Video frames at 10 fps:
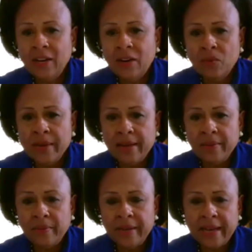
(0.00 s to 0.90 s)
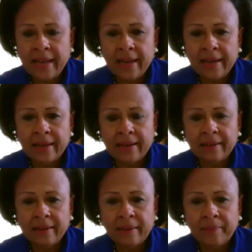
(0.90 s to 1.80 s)
we had
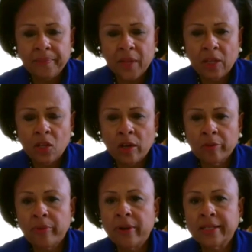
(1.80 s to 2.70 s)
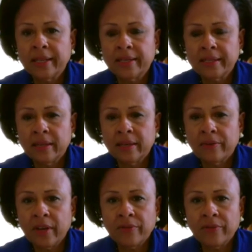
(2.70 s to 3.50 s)
a long process of